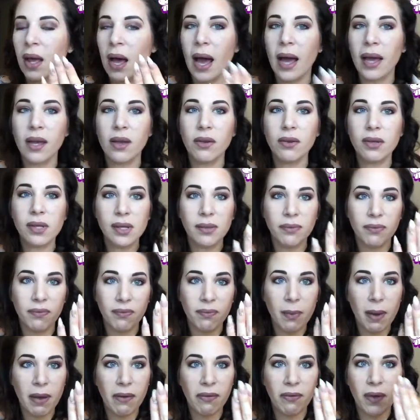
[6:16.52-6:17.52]
I use
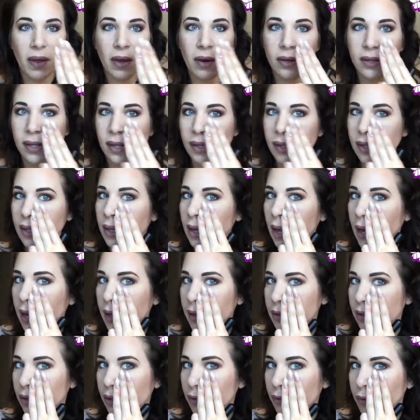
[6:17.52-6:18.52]
my fingers as a
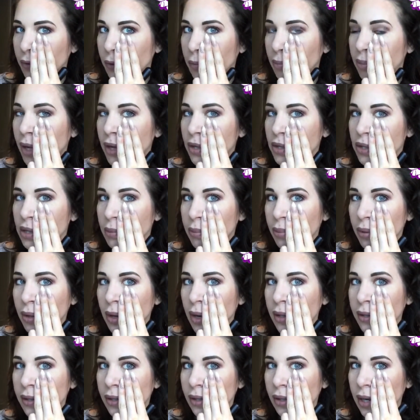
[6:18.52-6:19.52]
guide. So for blush and
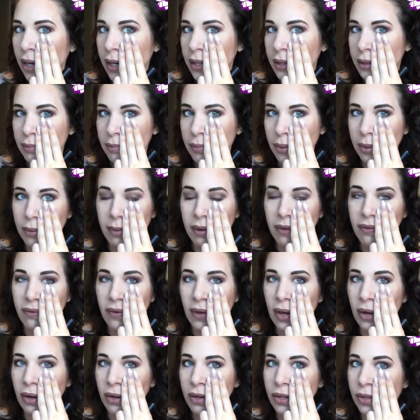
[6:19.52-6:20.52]
bronzer, I put my
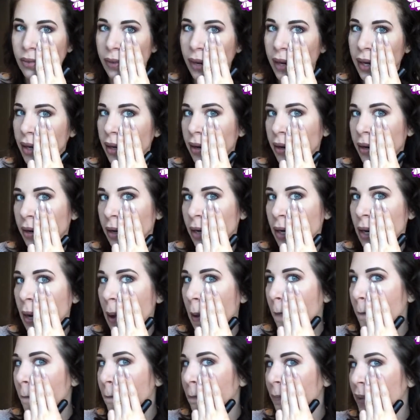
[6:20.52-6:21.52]
fingers right here,
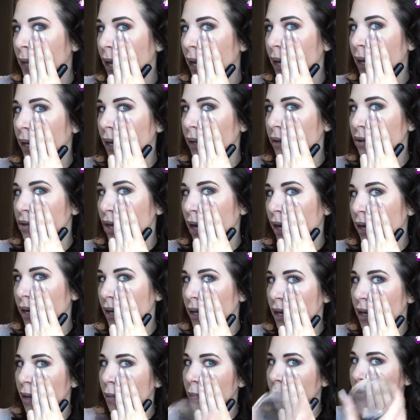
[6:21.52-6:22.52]
and I try to
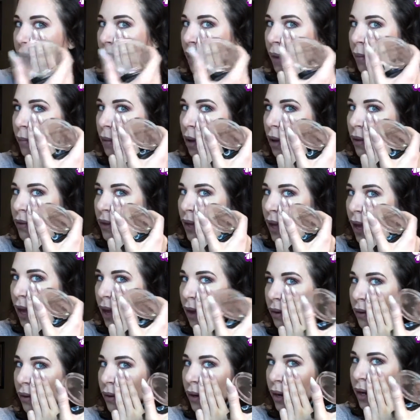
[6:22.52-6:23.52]
keep them on the
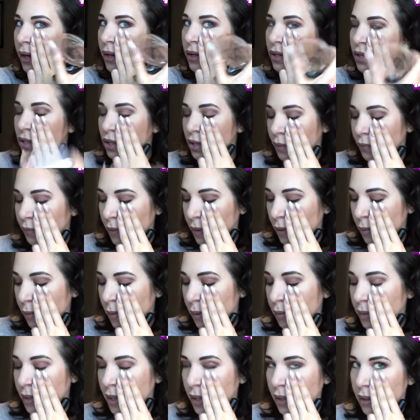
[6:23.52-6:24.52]
outer edge. Let
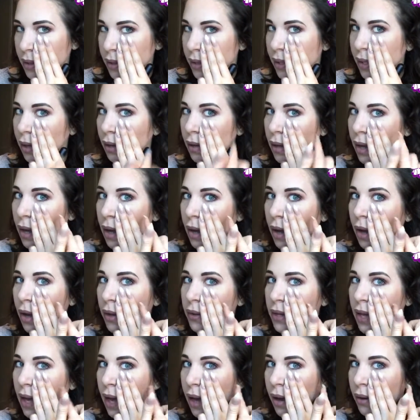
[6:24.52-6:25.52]
me take this out.
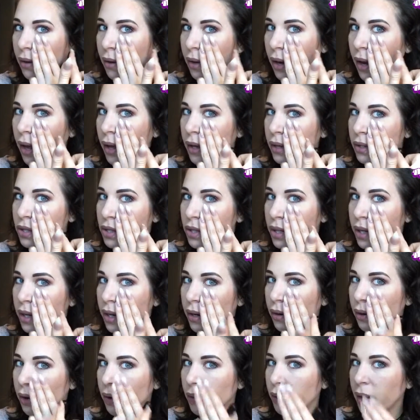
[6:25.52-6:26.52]
On the outer edge
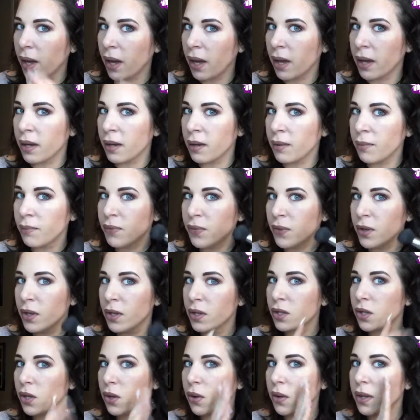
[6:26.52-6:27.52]
here, okay?
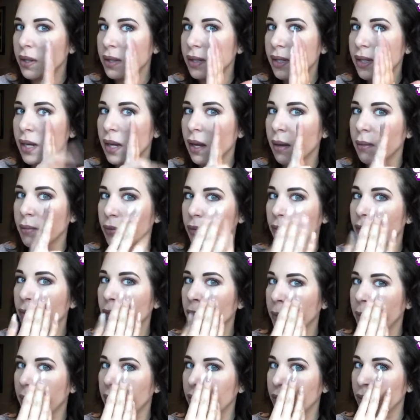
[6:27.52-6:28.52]
So you can see
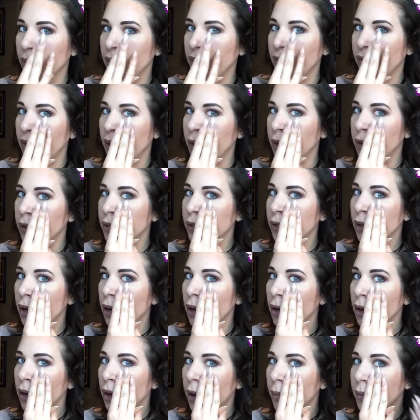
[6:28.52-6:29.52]
where my 3 fingers
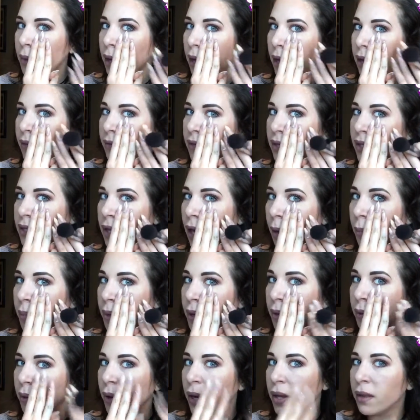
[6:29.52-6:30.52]
are. I'm kind of
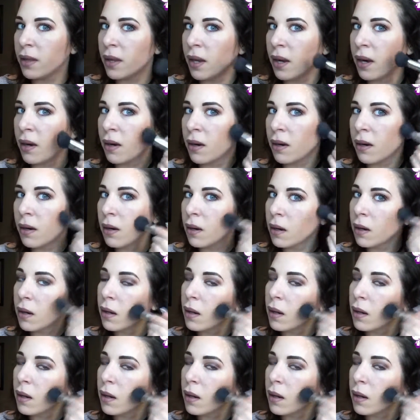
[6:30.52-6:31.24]
stopping right there.